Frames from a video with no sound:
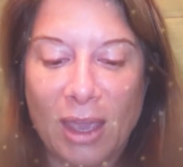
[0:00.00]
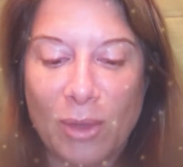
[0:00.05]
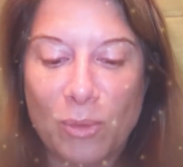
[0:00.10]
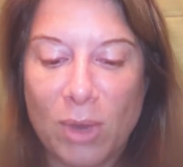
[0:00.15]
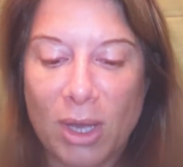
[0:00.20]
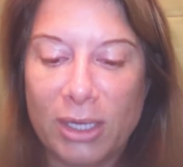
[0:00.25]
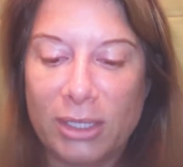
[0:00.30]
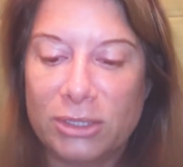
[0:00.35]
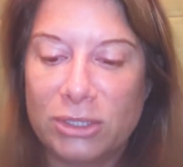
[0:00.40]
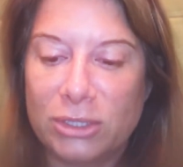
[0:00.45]

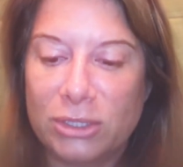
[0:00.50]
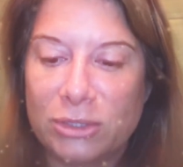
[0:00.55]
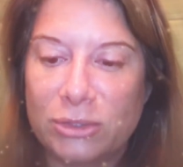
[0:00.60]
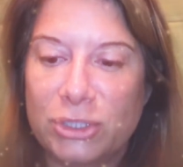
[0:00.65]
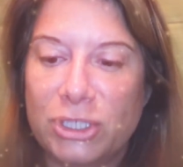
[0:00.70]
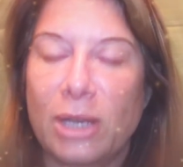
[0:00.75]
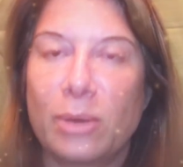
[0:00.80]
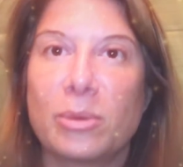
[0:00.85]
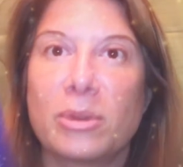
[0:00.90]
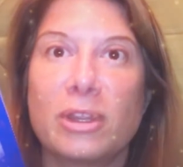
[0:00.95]
Wanted to
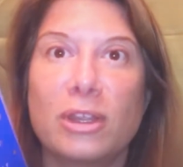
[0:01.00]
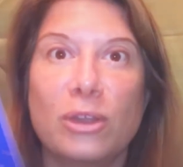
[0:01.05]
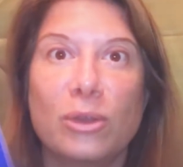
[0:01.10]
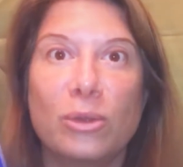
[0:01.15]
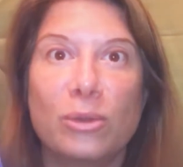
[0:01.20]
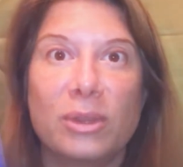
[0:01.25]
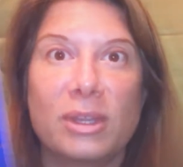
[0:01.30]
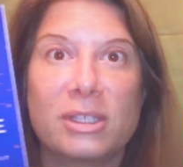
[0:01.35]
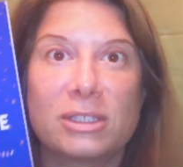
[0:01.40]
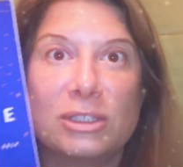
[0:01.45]
share with
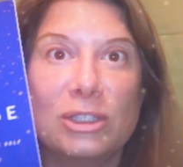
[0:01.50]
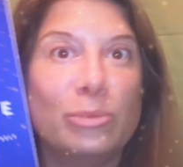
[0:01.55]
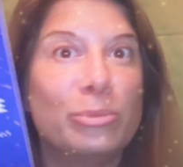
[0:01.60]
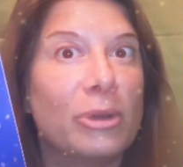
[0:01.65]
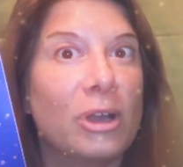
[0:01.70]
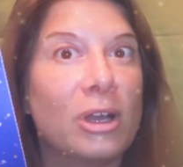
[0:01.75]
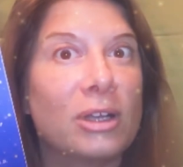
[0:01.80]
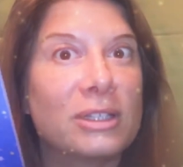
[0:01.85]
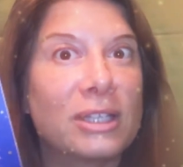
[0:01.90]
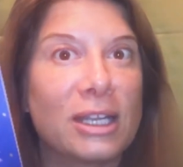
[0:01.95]
you this new
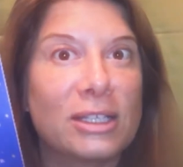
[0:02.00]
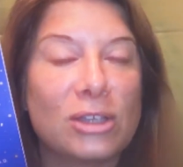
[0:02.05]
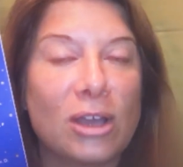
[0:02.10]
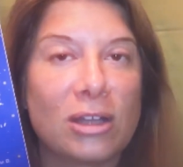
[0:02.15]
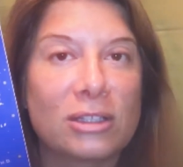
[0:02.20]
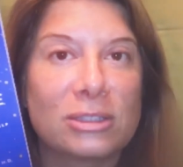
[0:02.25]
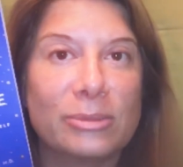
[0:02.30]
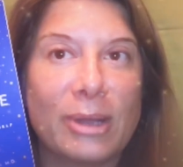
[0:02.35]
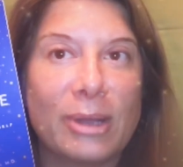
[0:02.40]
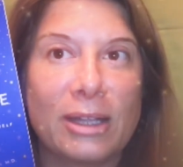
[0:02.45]
book that I
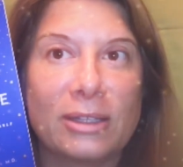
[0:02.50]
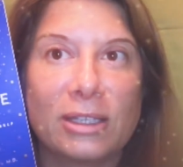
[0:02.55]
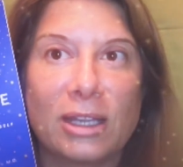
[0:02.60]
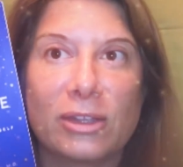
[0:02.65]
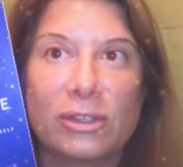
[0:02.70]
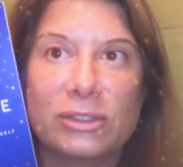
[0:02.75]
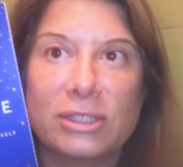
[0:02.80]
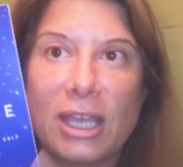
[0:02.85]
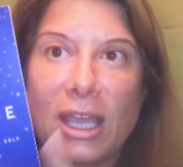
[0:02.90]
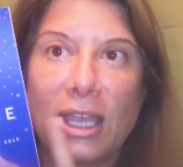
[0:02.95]
talked about the
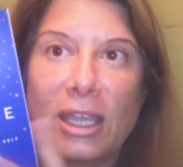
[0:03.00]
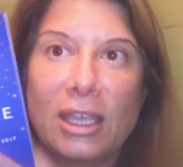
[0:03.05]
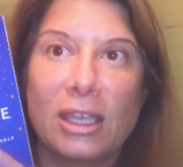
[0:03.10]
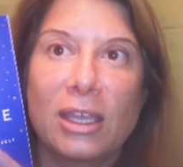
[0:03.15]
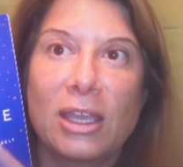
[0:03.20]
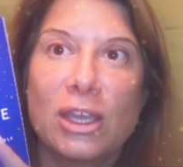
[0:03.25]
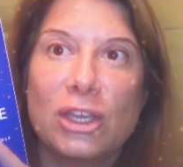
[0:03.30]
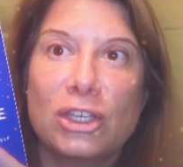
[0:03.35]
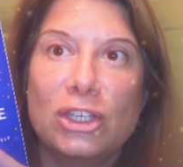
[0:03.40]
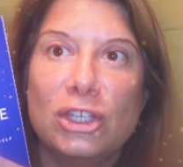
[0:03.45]
other day,
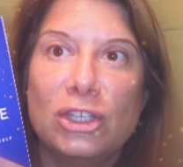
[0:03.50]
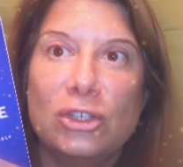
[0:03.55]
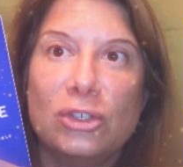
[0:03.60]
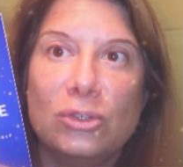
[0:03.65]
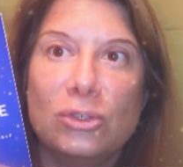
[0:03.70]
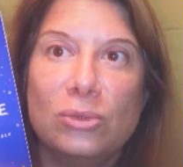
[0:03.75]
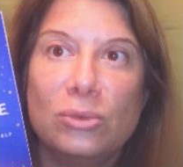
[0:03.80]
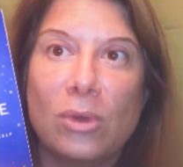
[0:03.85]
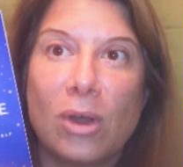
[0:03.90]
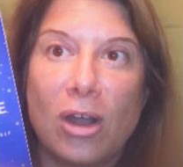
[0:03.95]

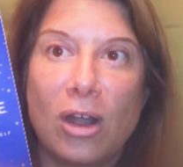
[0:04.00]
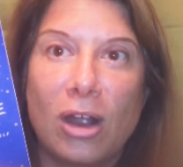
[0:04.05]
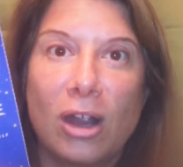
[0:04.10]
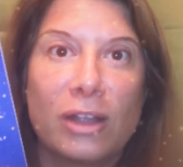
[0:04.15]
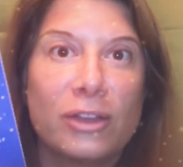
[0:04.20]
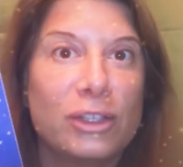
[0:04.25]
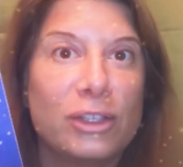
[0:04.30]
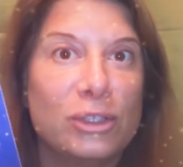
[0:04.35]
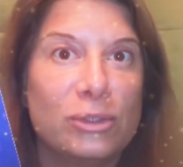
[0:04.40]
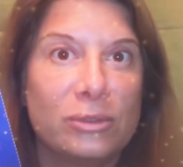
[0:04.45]
You
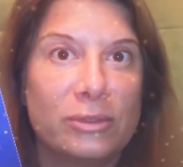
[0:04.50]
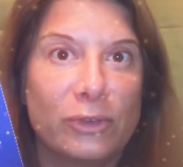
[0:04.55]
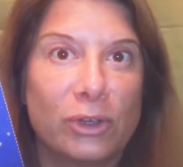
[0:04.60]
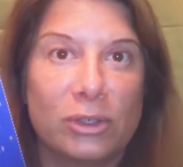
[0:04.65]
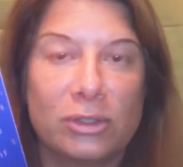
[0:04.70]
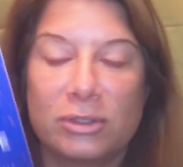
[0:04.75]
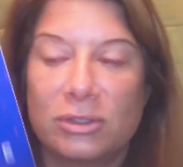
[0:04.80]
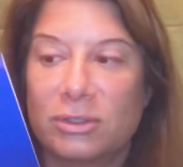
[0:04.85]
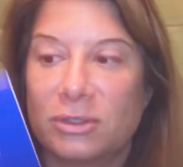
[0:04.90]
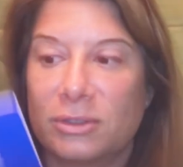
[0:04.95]
Are the
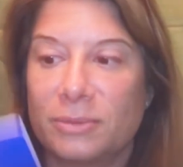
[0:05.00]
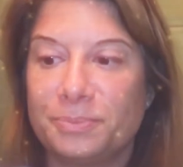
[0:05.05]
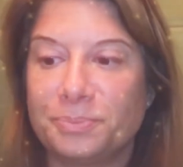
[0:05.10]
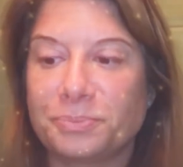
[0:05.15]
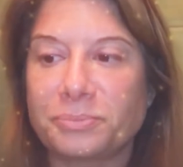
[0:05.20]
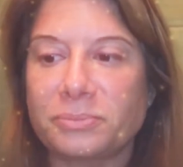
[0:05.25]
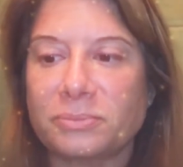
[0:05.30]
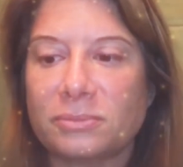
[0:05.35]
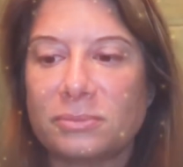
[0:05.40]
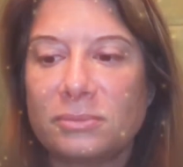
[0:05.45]
Universe.
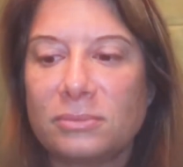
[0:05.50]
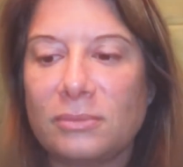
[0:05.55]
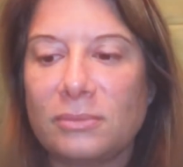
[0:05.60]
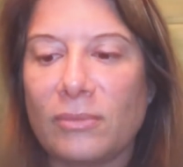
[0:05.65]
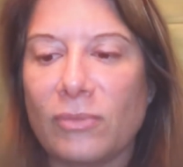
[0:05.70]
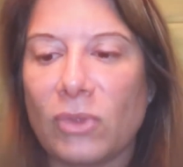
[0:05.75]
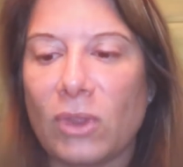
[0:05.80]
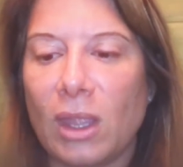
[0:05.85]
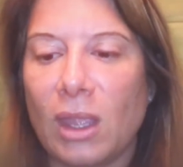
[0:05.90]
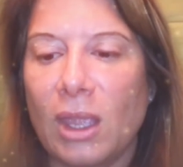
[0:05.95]

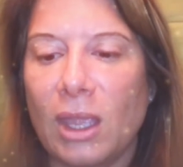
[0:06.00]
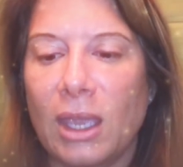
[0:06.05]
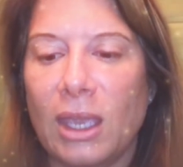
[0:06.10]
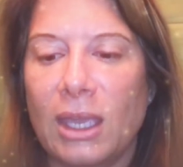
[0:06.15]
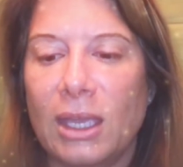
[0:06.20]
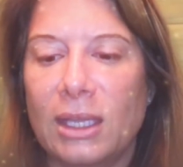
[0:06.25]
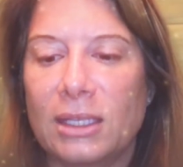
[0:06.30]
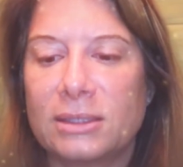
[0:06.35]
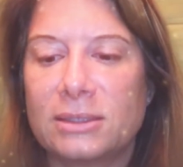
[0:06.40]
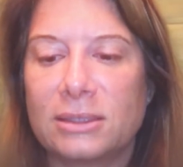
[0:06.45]

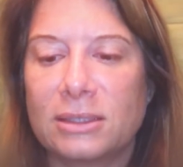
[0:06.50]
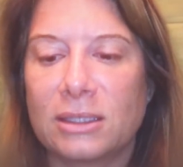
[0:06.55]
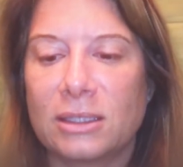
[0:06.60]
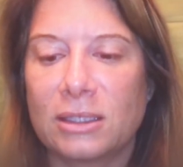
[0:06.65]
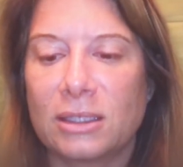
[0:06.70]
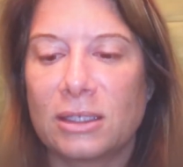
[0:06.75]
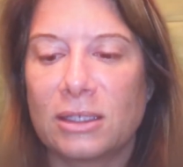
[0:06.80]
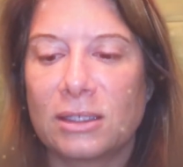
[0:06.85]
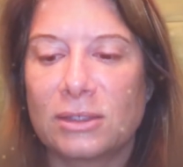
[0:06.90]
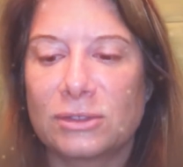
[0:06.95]
It
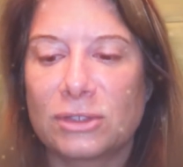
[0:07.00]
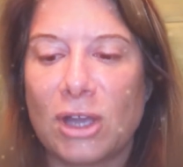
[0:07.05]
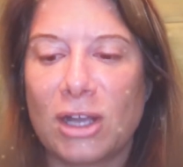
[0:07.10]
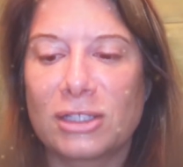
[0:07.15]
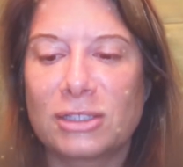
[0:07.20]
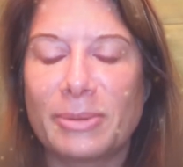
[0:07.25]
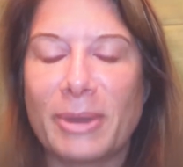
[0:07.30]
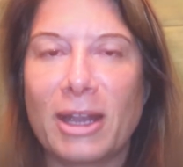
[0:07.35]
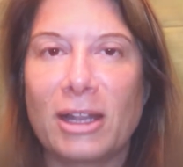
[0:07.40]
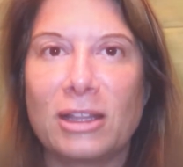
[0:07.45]

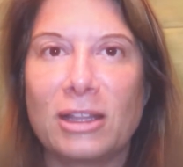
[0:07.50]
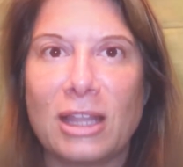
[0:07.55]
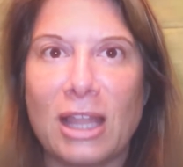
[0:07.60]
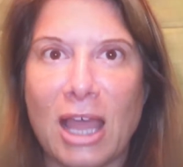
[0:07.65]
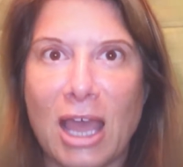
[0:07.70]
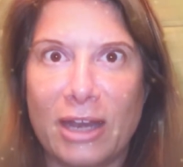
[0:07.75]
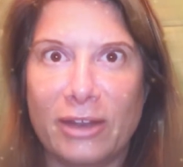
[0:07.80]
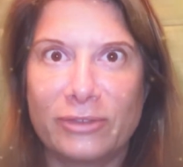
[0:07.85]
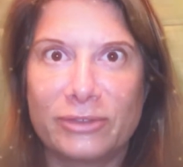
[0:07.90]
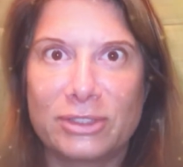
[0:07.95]
talks about a
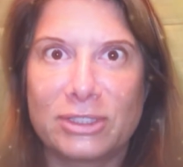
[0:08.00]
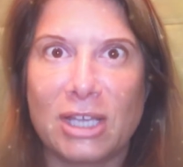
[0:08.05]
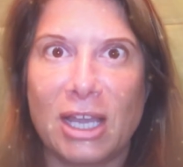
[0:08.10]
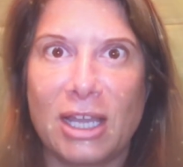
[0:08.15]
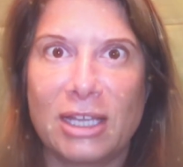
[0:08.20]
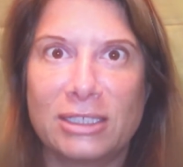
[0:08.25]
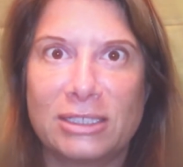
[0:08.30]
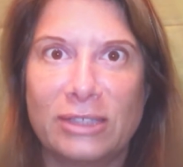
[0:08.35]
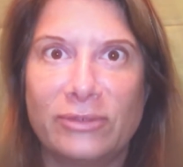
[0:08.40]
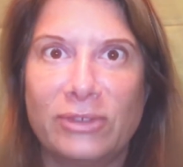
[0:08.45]
lot of
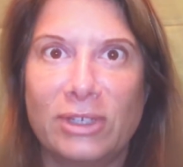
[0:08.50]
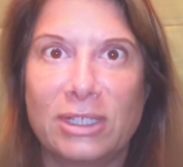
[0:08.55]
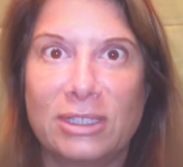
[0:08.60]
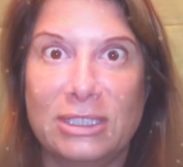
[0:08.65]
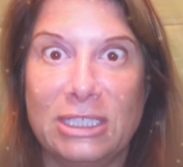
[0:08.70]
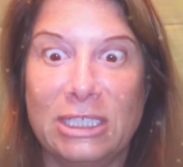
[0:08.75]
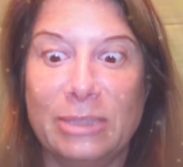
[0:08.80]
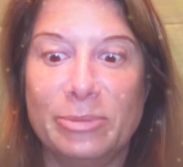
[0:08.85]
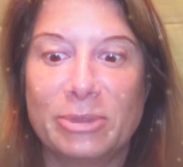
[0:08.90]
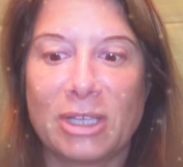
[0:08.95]
scientific,
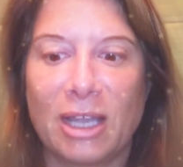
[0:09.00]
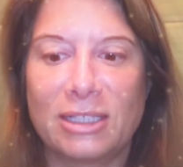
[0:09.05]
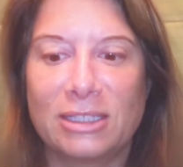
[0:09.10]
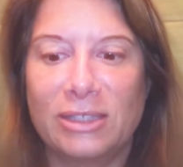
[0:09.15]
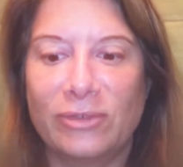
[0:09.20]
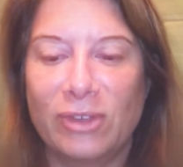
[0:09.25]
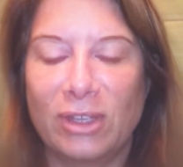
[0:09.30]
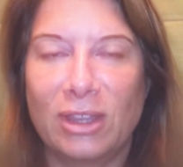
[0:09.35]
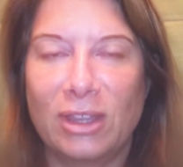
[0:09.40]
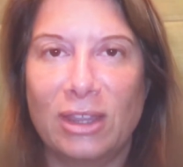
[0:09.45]
deep
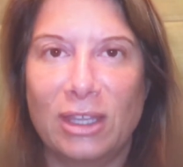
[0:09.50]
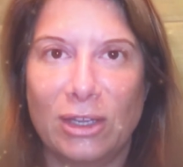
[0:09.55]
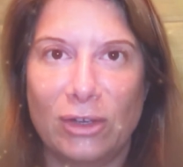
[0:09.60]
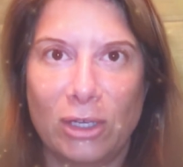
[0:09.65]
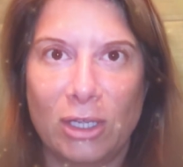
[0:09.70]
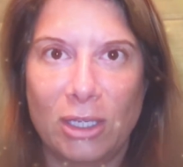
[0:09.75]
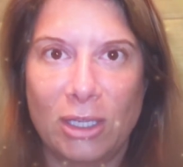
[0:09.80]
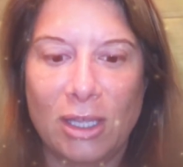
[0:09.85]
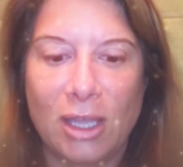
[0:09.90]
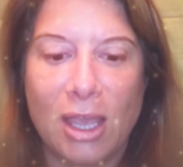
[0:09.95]
scientific
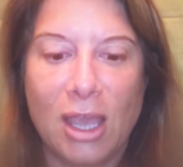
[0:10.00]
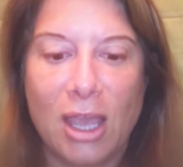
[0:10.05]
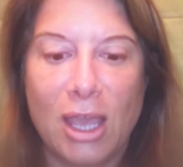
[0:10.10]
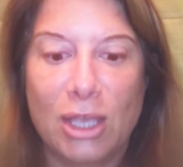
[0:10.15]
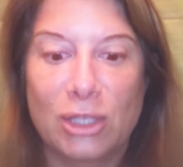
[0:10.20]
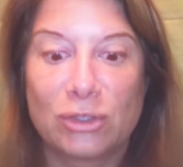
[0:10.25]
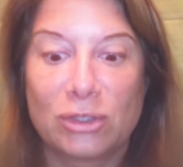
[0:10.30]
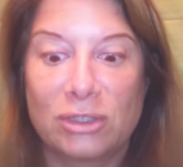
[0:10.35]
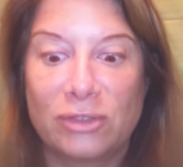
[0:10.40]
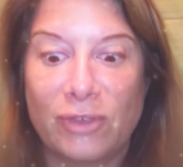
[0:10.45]
theory,
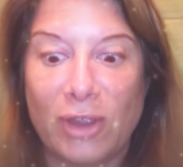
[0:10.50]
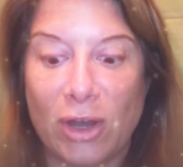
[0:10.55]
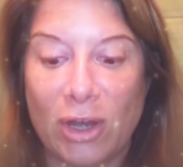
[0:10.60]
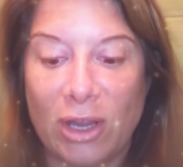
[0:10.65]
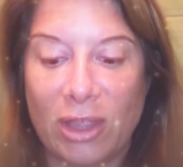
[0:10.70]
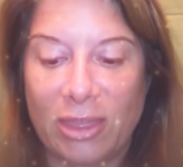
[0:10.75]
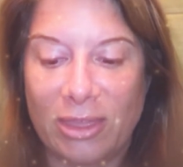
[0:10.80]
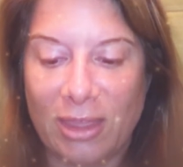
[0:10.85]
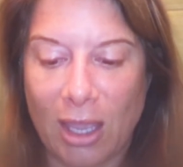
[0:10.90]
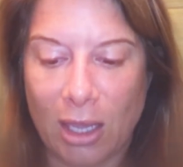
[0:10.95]
so it's very
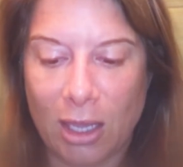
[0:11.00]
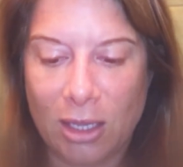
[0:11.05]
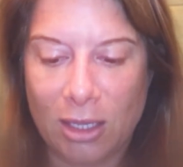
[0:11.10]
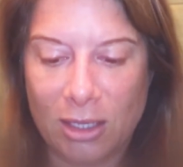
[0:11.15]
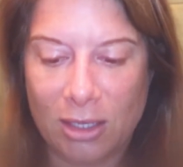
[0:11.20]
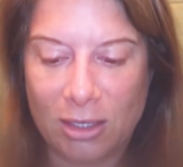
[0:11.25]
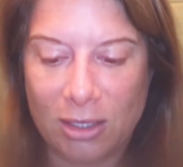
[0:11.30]
thick.